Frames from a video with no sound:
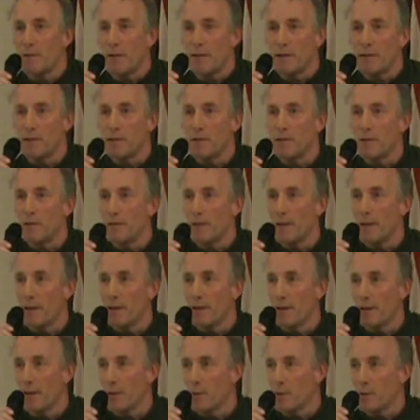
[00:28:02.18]
than
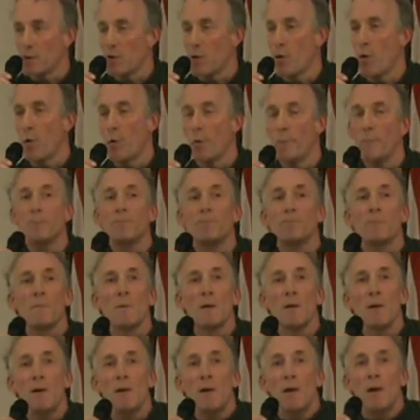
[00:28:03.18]
with coal.
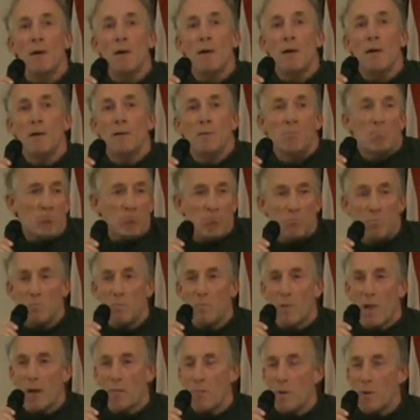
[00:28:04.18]

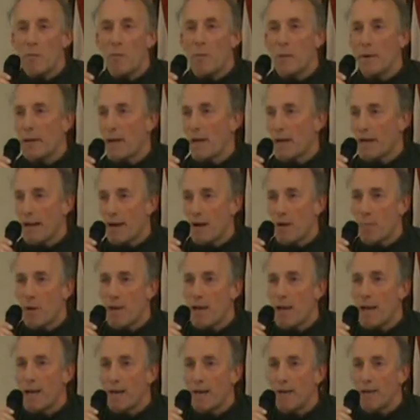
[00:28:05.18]
A lot of people might not care
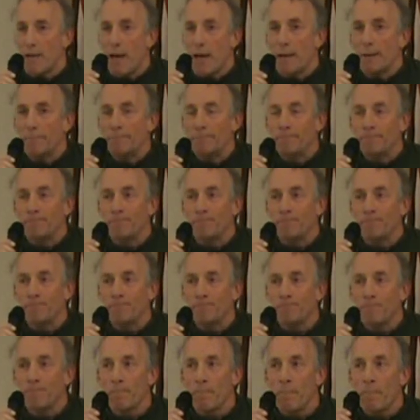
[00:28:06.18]
about any of that.
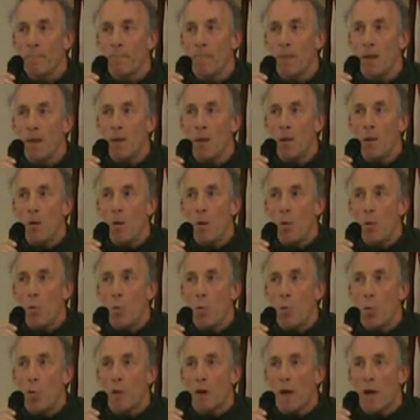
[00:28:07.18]

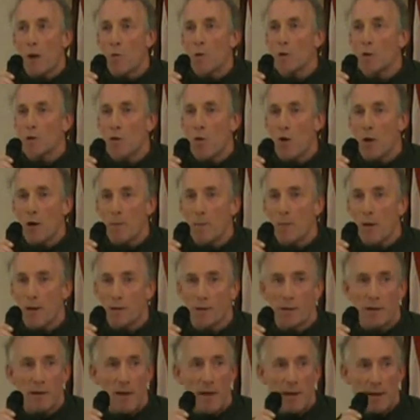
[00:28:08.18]
What I want to talk
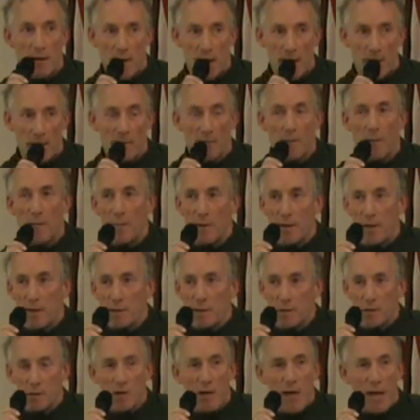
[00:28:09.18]
about tonight, and
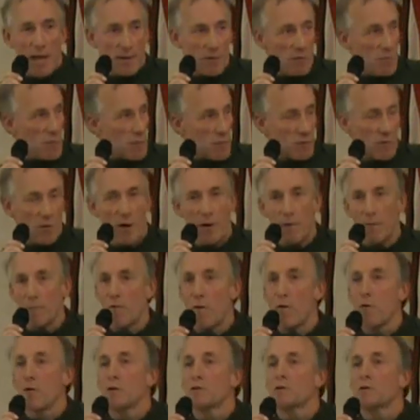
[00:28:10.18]
because Chad, we're trying to
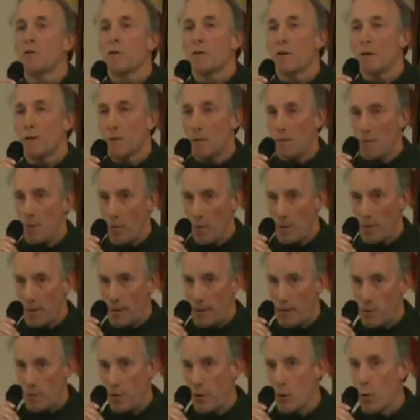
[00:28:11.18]
focus on
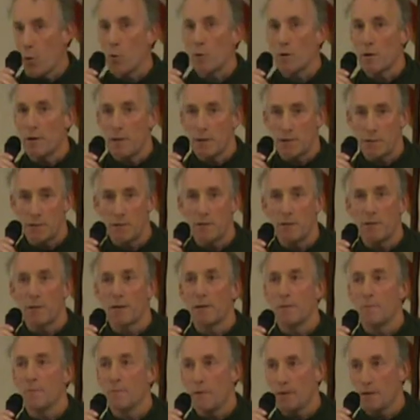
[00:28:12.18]
the ordinance,
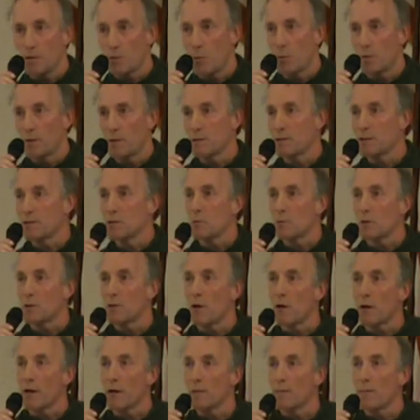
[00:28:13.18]
these ordinances we're
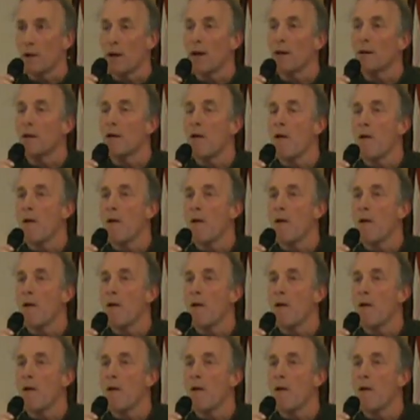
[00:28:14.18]
talking about.